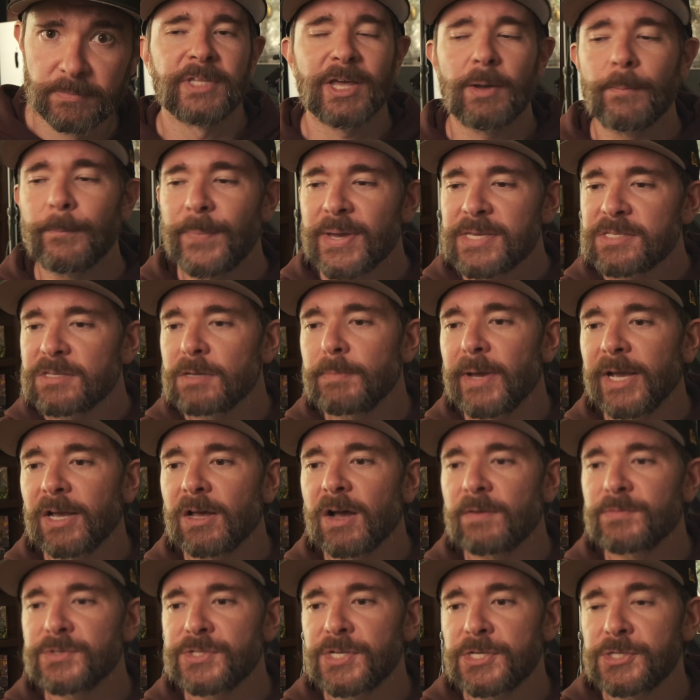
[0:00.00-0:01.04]
Now, based on my
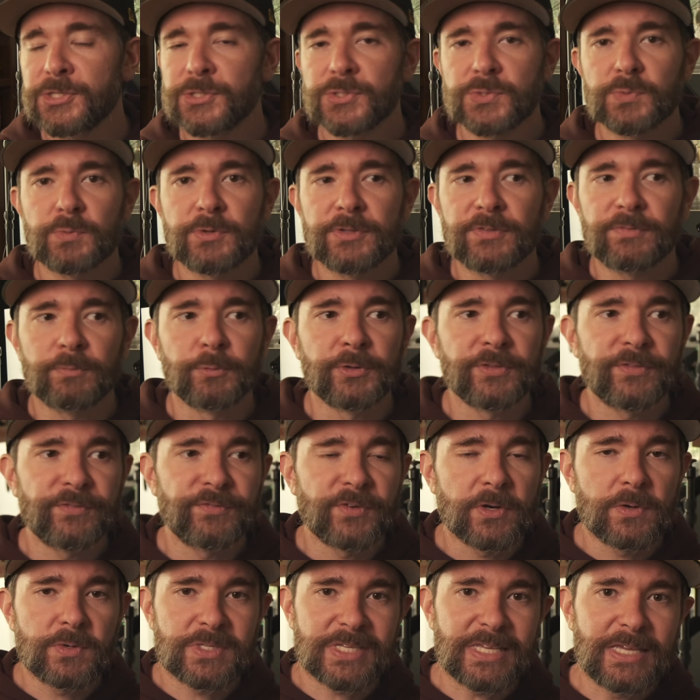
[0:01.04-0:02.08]
conversations with
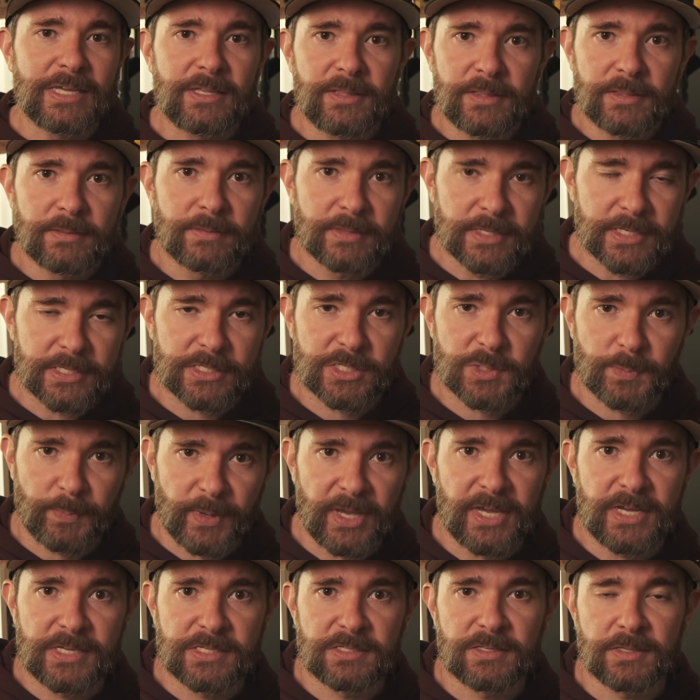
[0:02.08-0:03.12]
folks in this
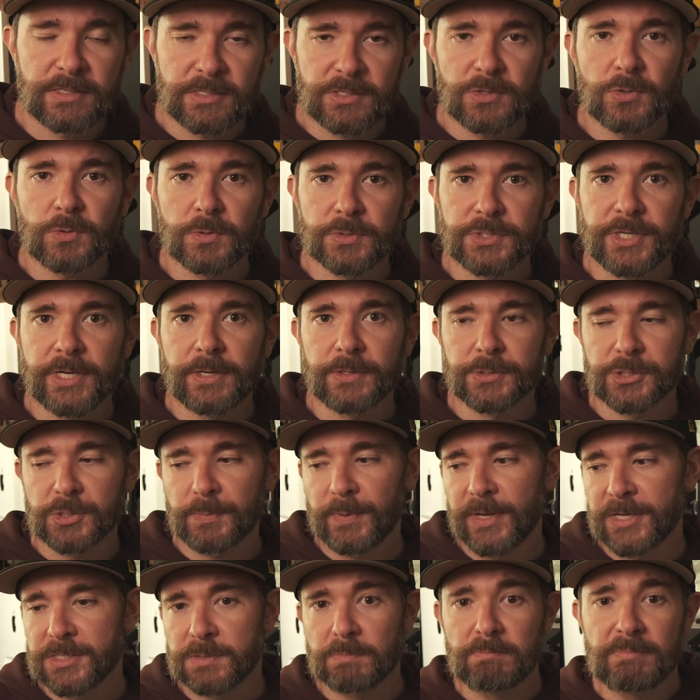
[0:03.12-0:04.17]
space, this tilt rotator
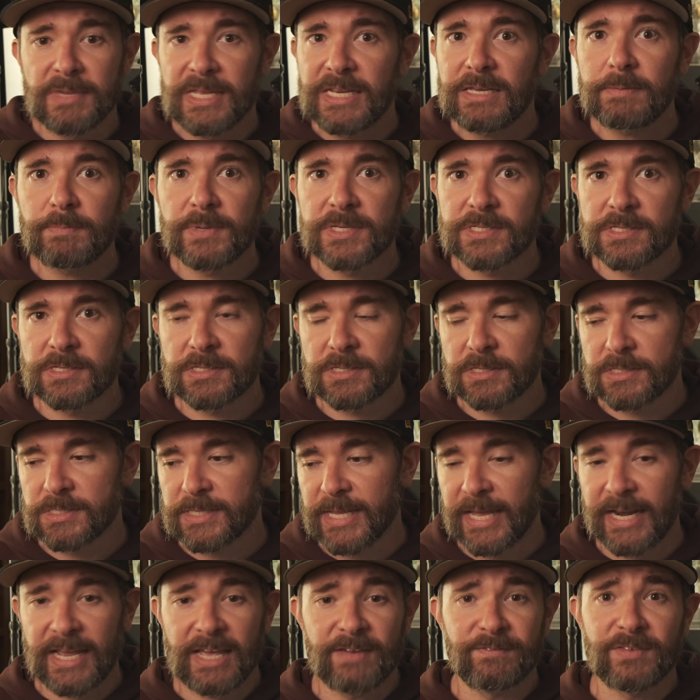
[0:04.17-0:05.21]
space, many businesses
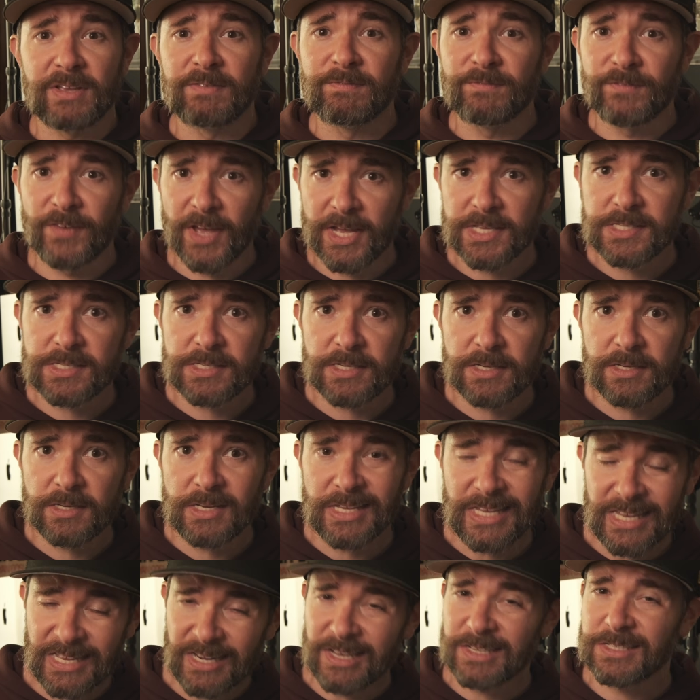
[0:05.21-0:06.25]
that have
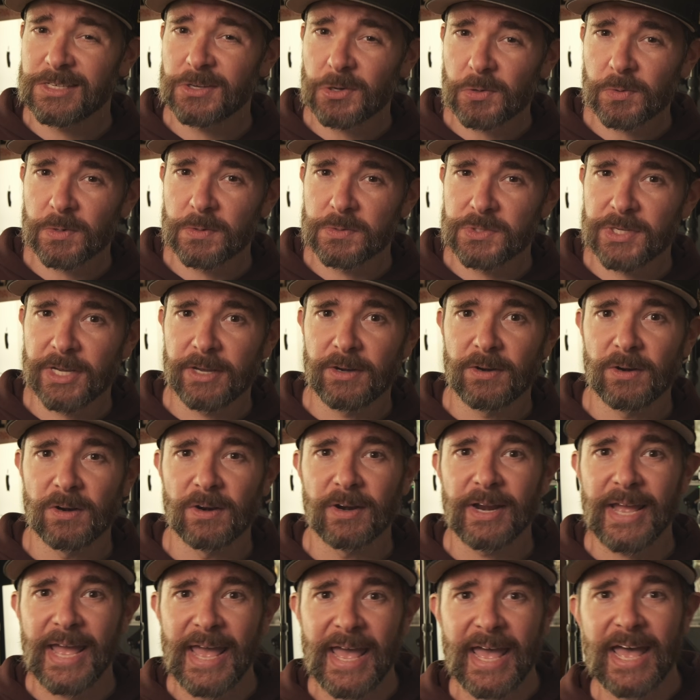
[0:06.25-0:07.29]
invested in a tilt
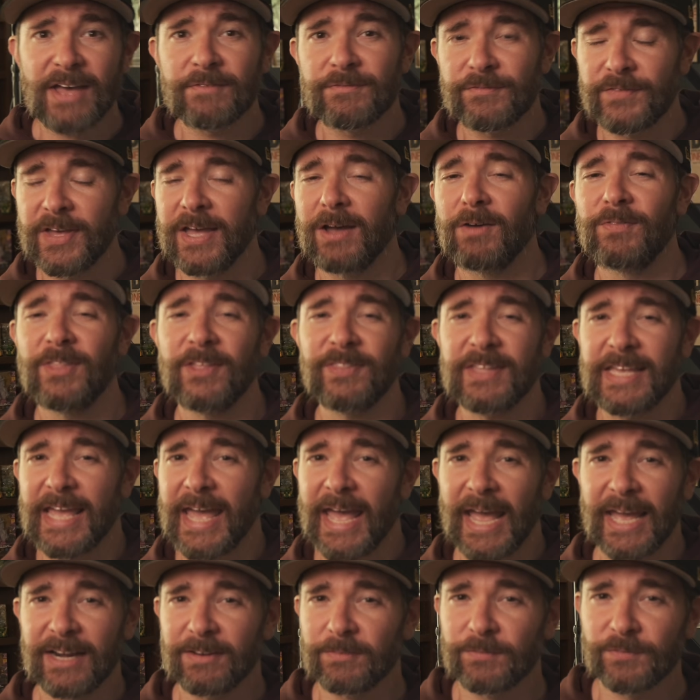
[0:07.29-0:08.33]
rotator have found that the
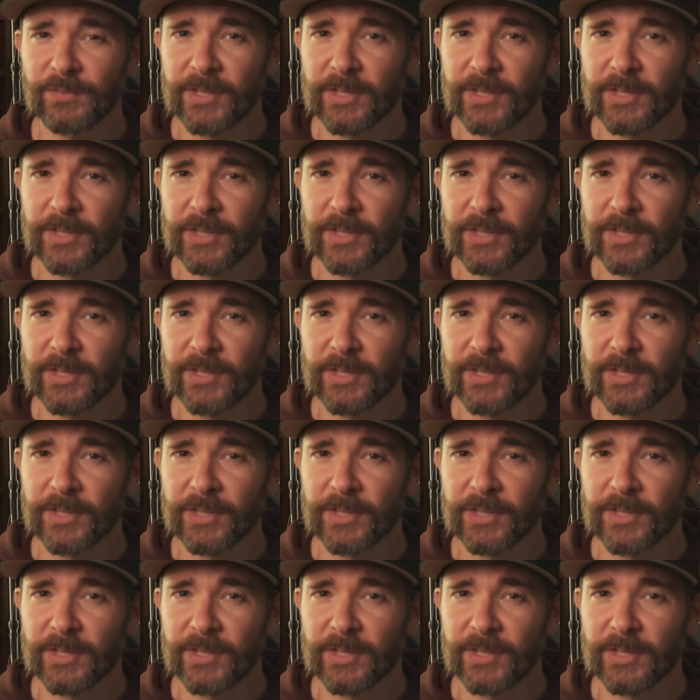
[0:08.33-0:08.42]
added